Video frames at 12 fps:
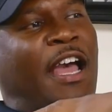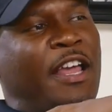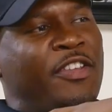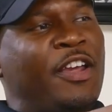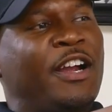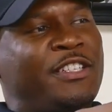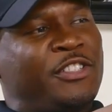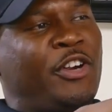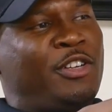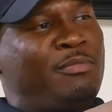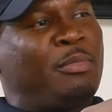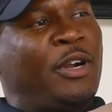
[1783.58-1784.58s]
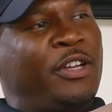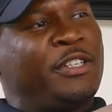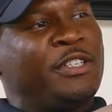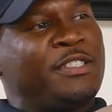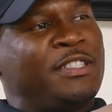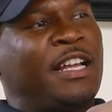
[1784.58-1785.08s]
there are certain
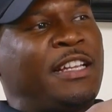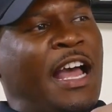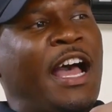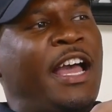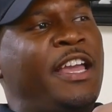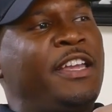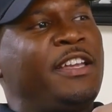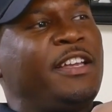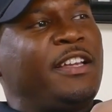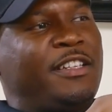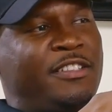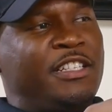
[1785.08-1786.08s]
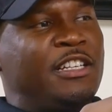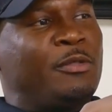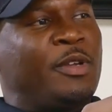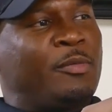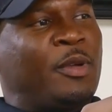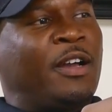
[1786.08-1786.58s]
burdens that I deal
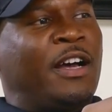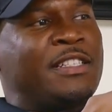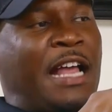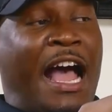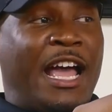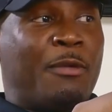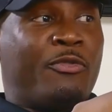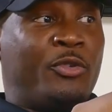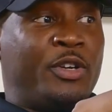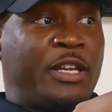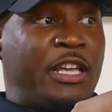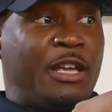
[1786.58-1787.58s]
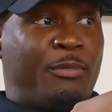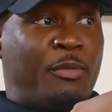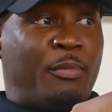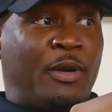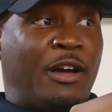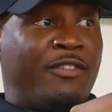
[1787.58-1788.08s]
with because I am fully capable of.